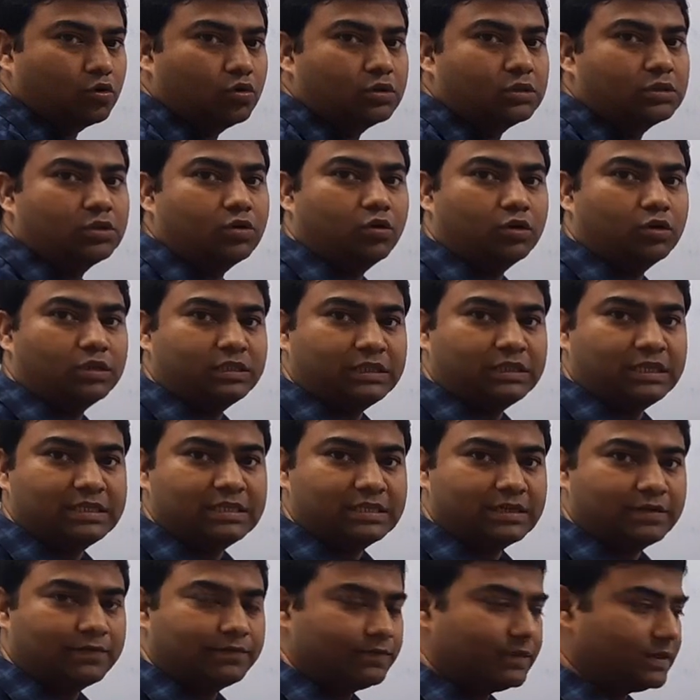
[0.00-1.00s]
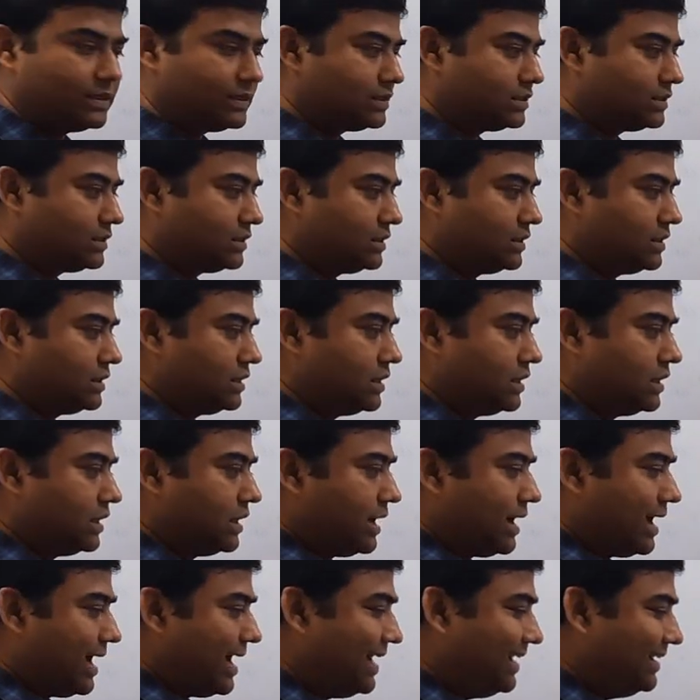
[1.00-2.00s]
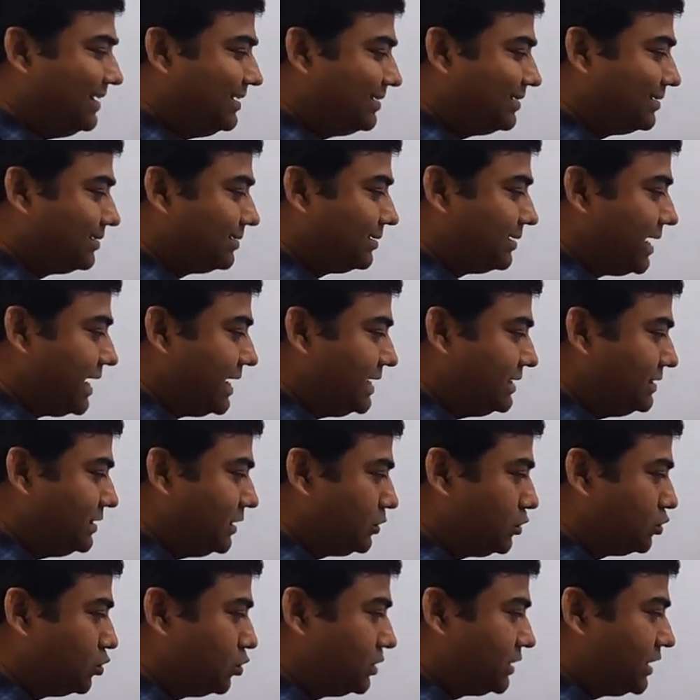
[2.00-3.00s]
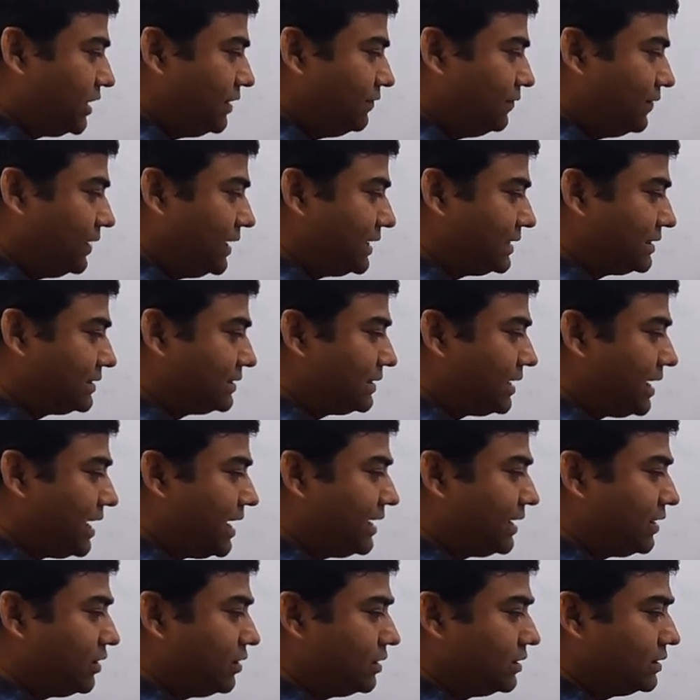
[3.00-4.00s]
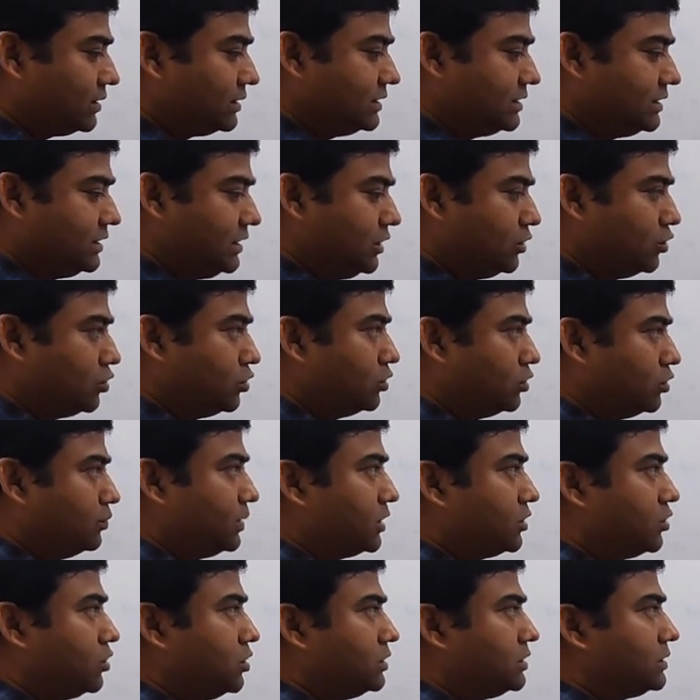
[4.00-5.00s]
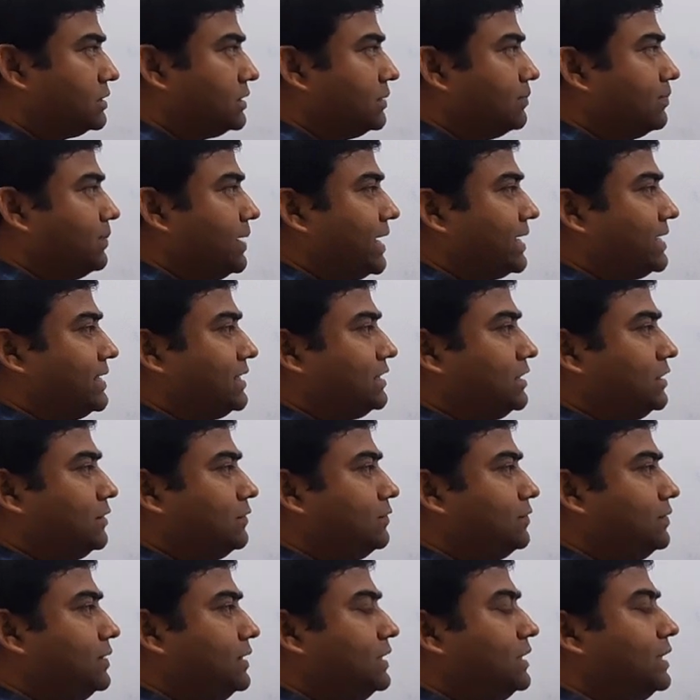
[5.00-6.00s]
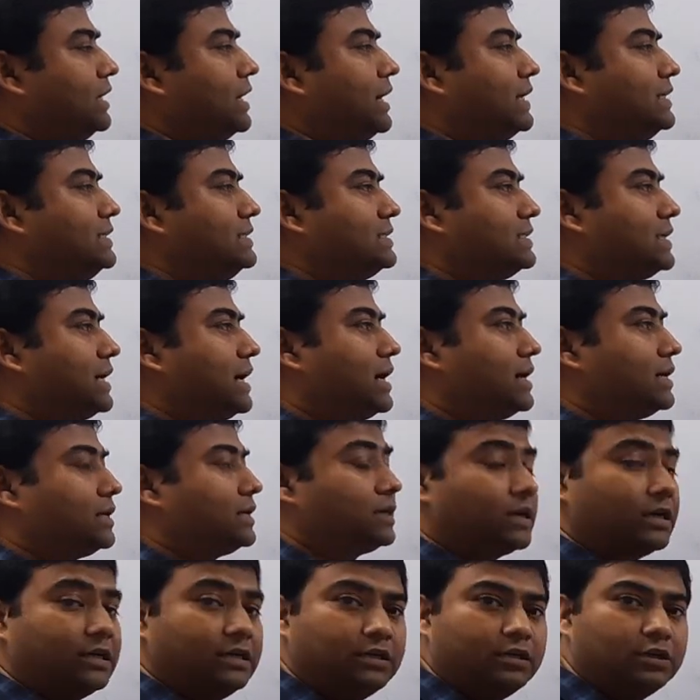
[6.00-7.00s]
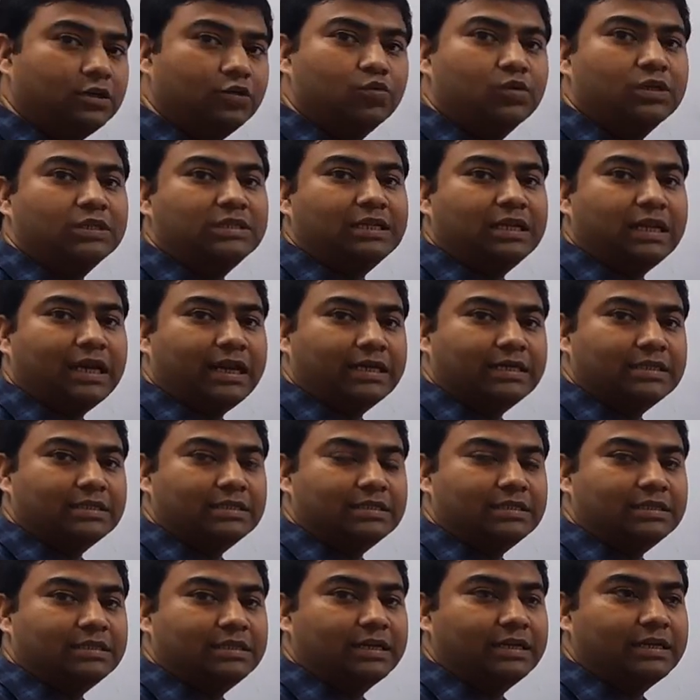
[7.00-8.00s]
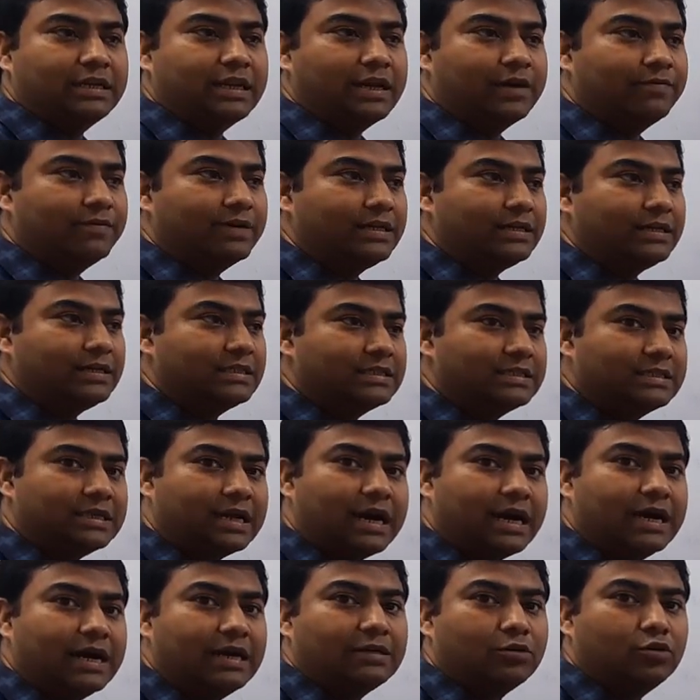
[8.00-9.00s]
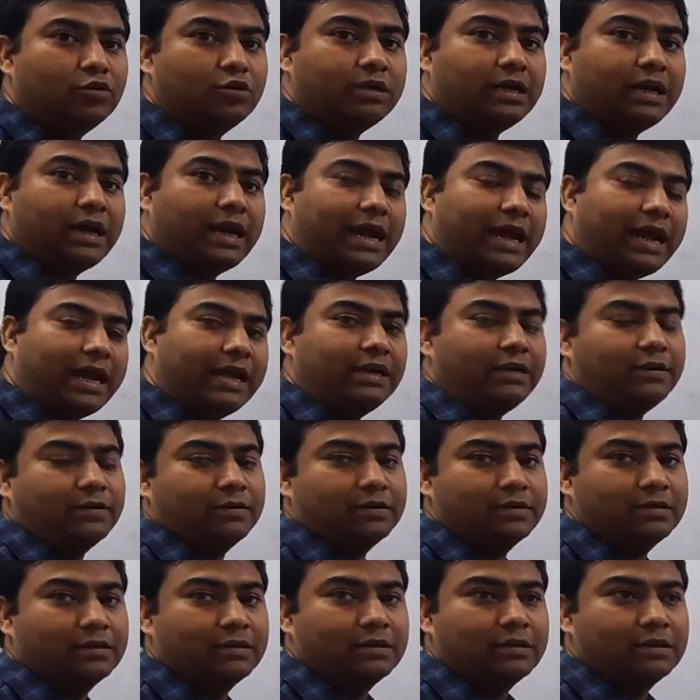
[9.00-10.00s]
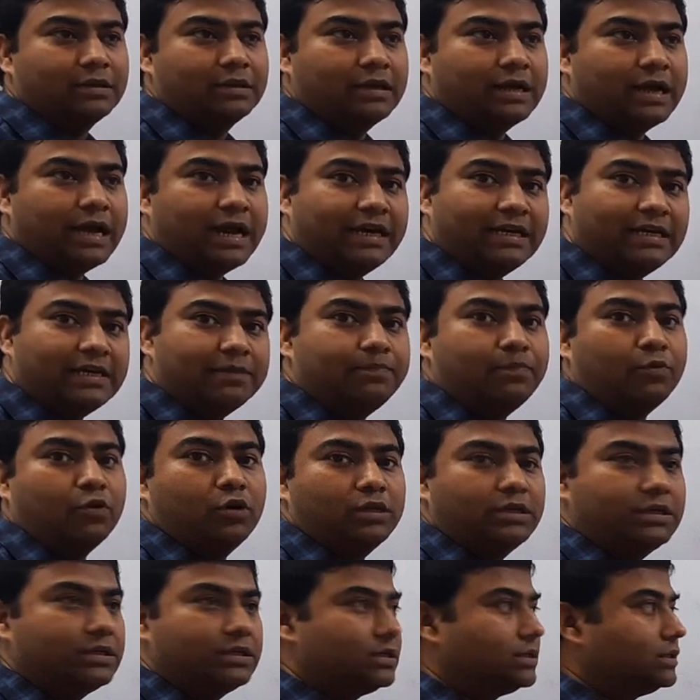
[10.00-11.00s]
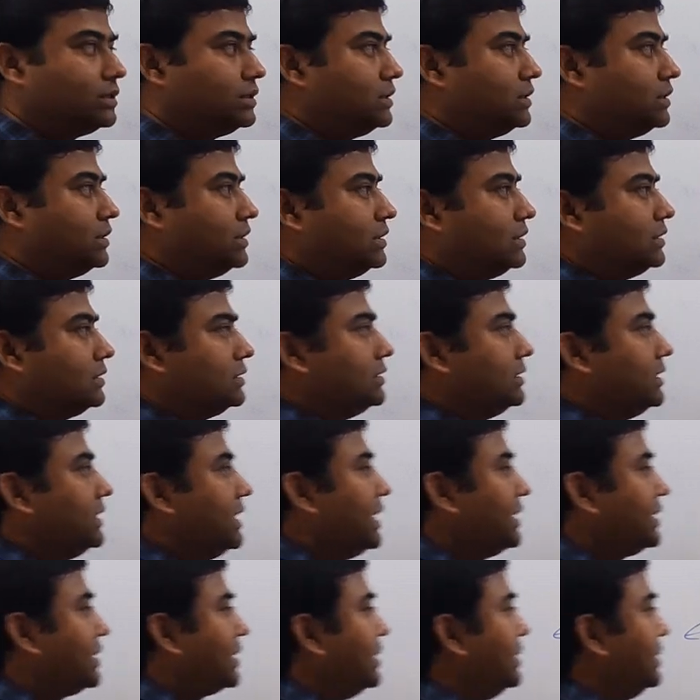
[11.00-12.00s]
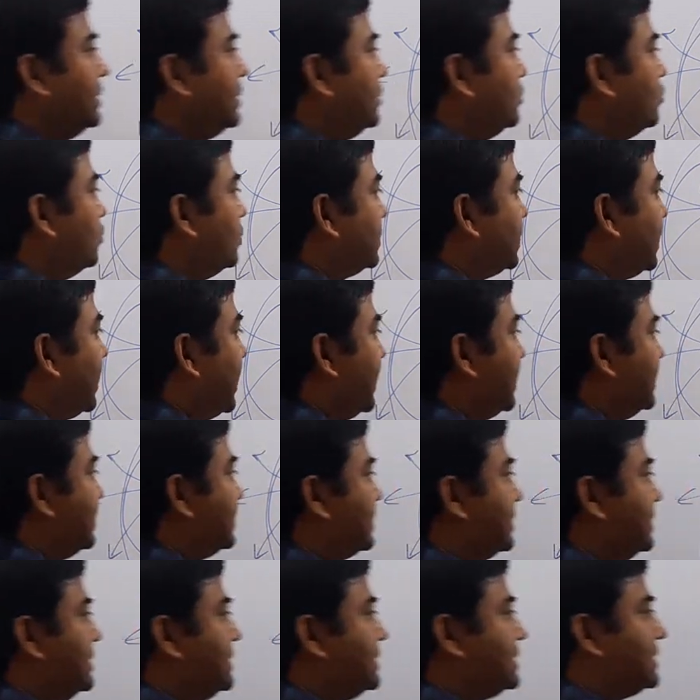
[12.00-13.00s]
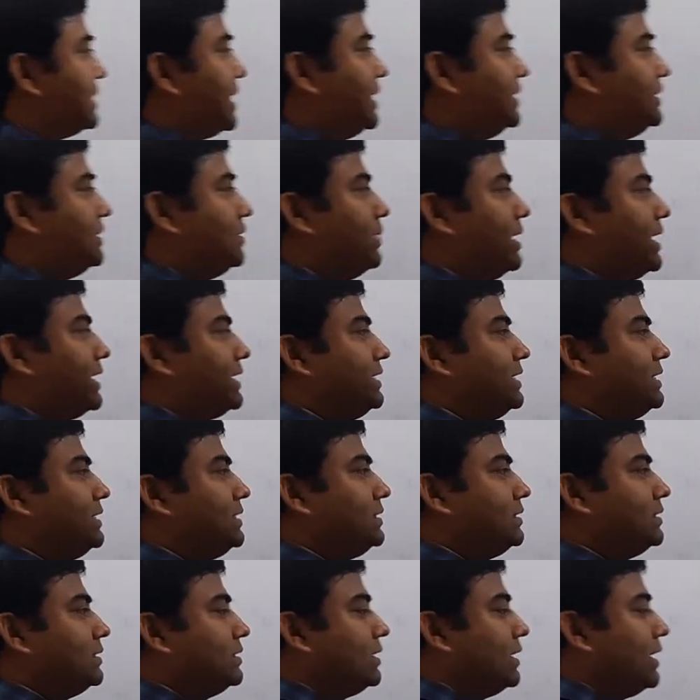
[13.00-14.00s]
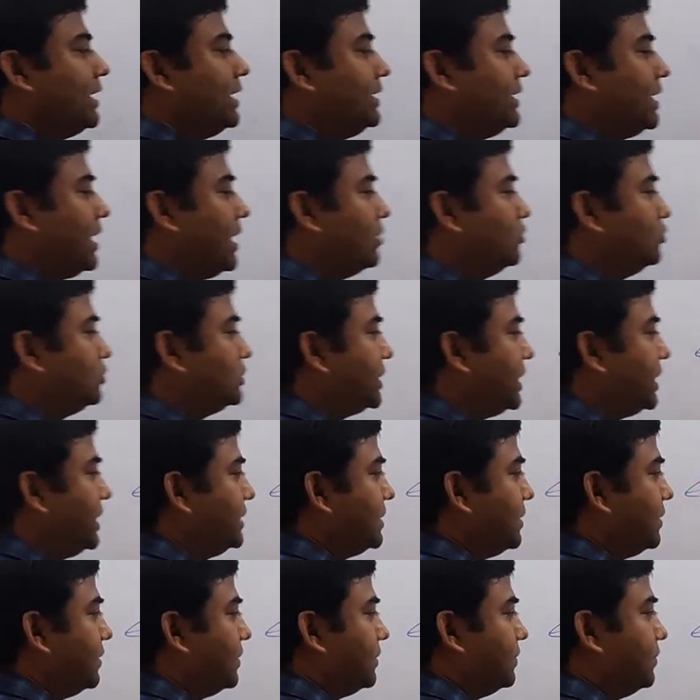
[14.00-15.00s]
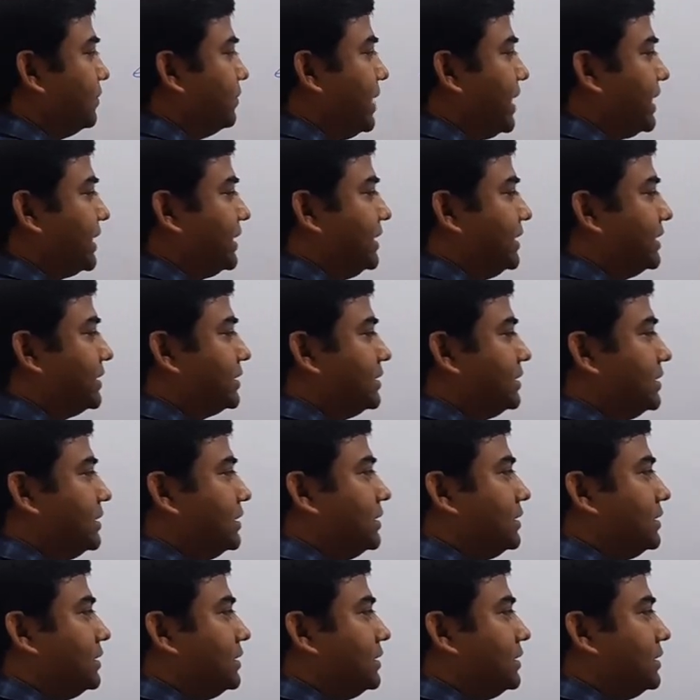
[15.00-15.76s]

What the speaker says: closed Gaussian surface. And as the total flux are 0, because magnetic field lines are continuous lines, they never start or end at a point. They are continuous lines inside the magnet and outside the magnet.